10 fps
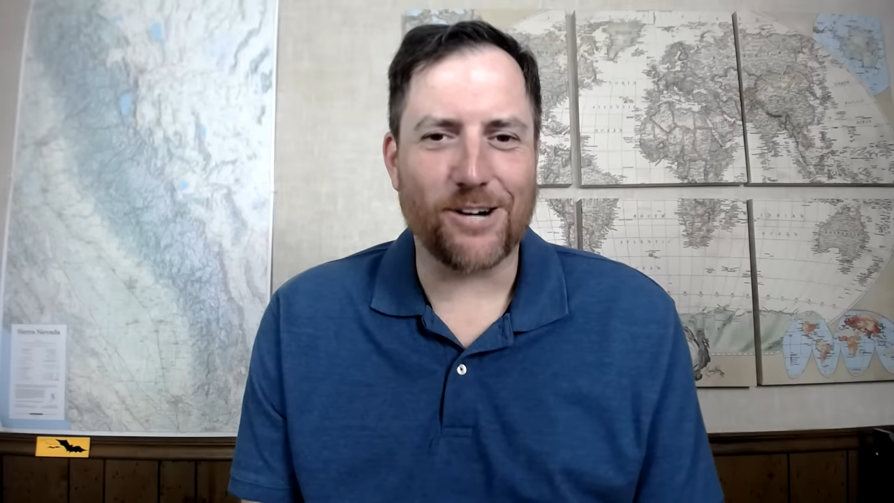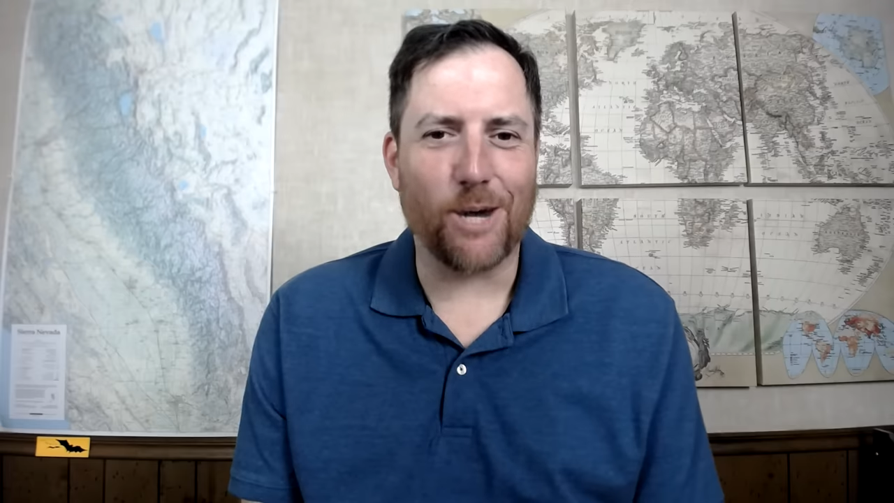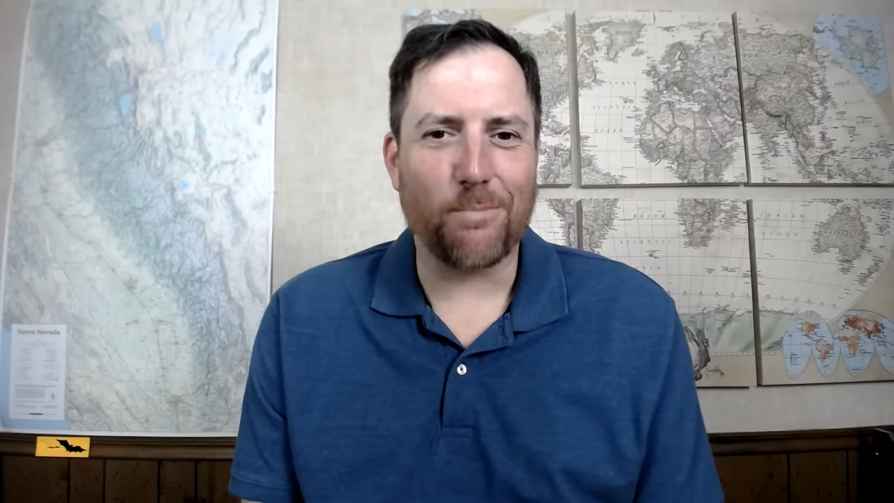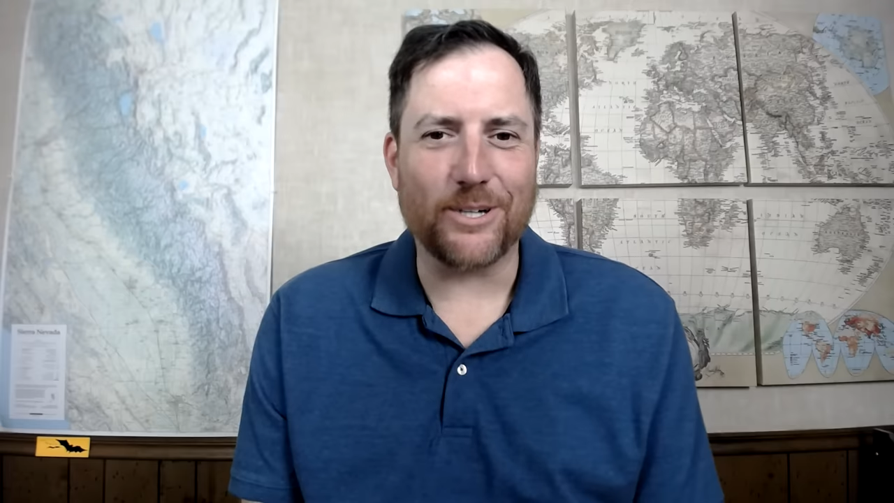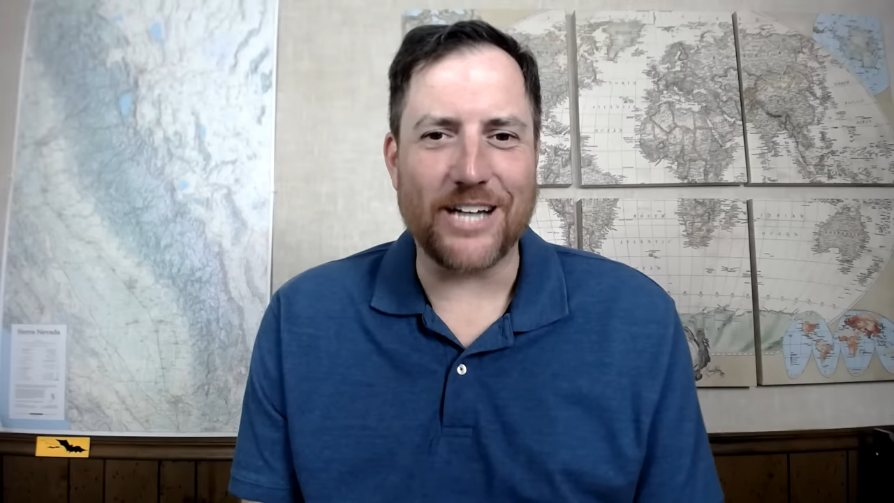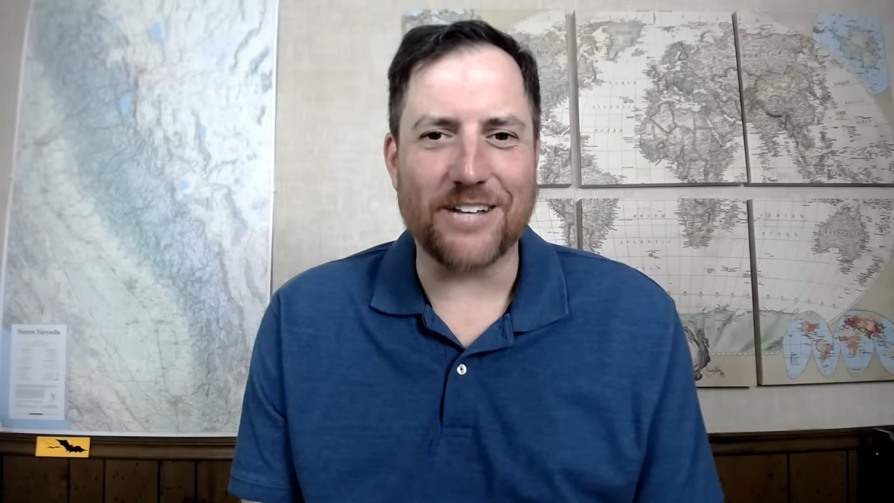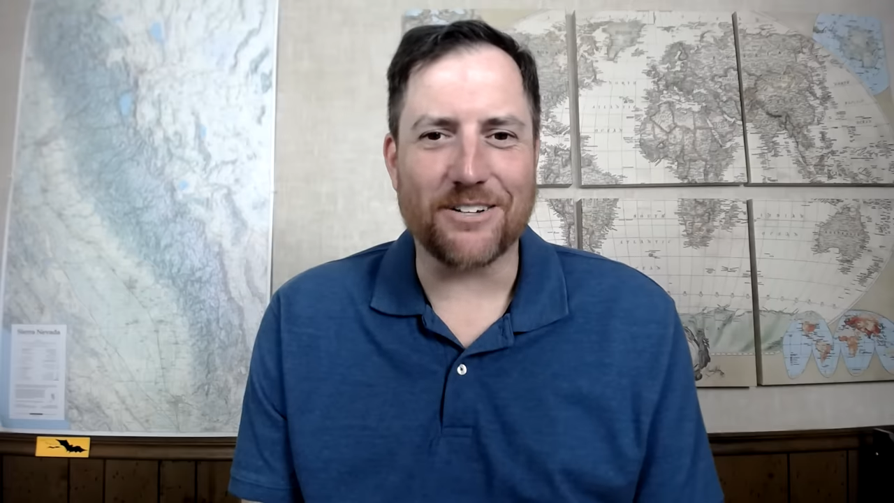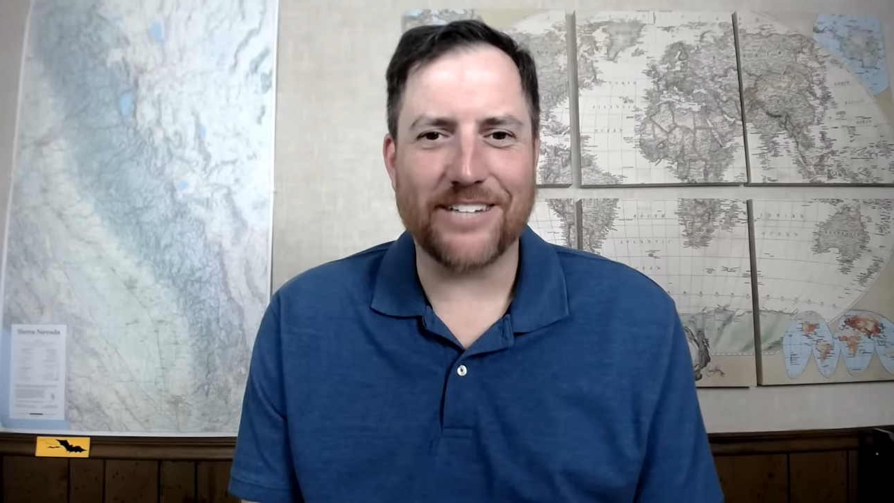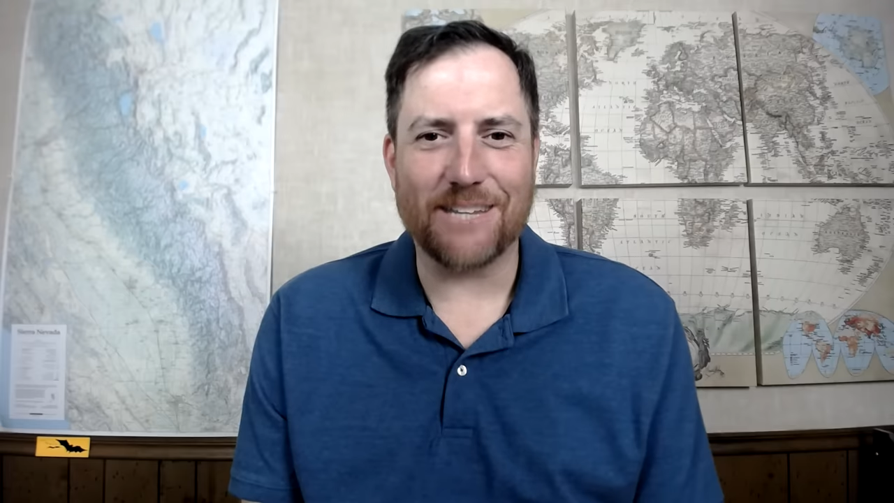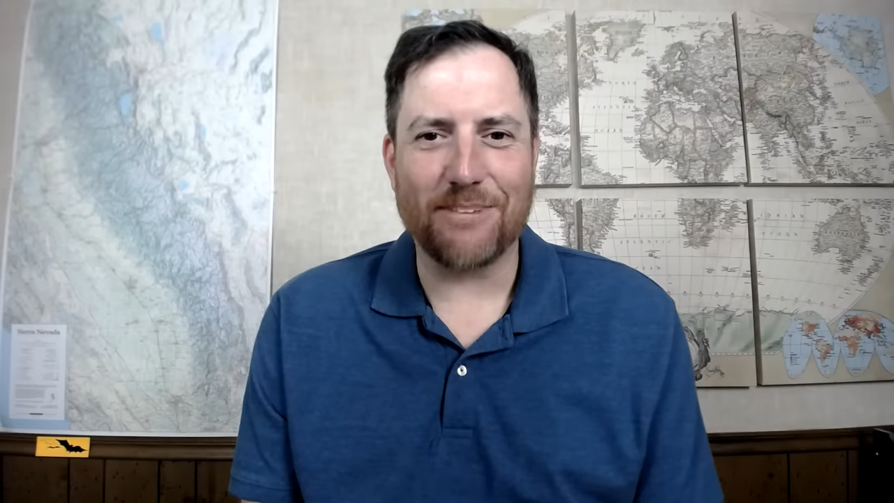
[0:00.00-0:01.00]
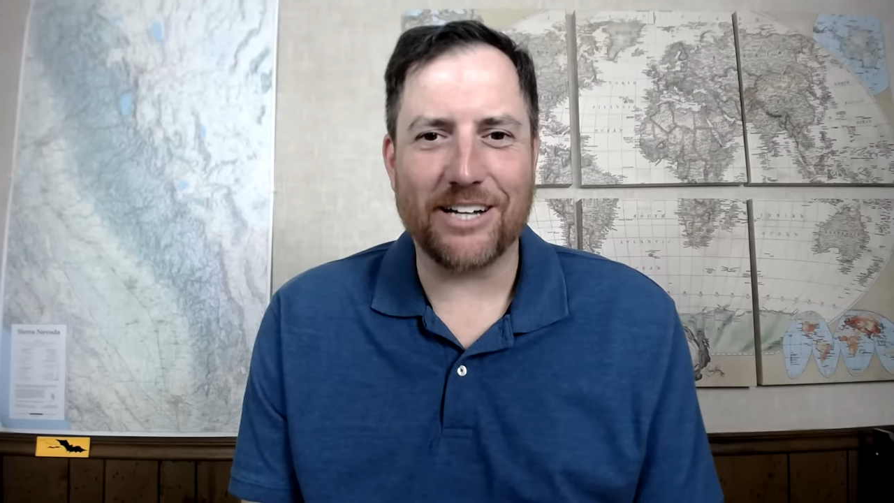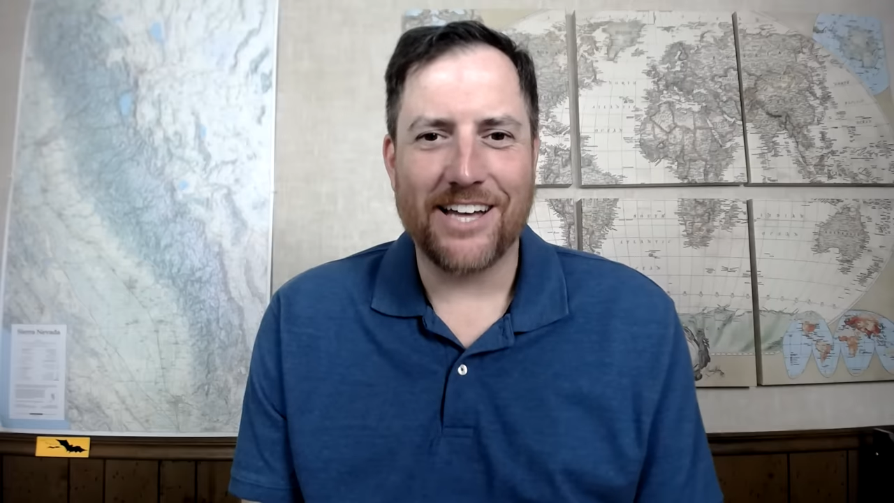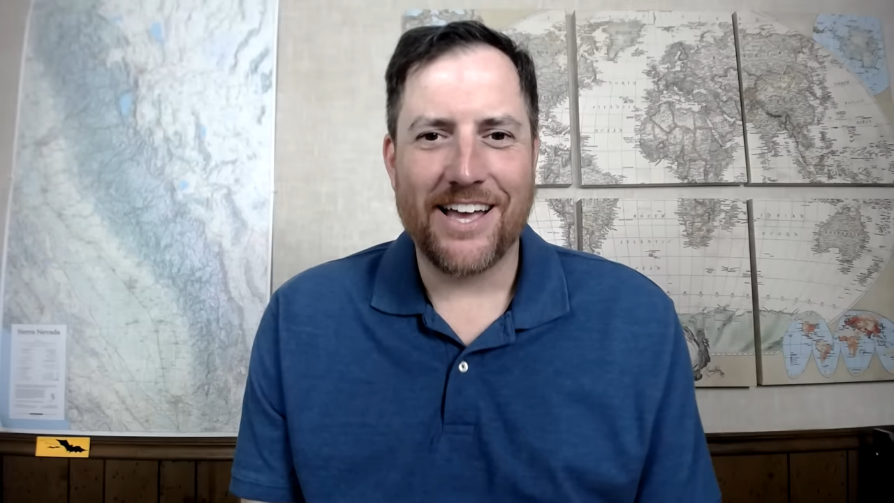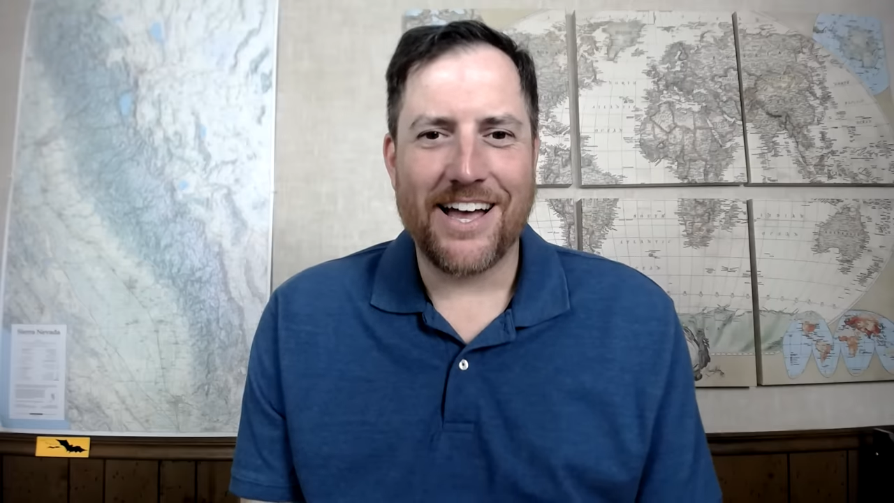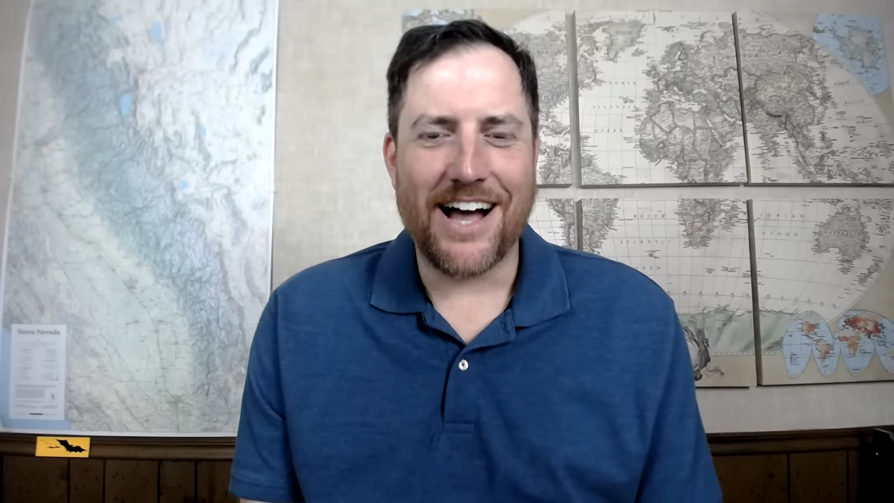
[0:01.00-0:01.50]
and they're all pretty interesting, but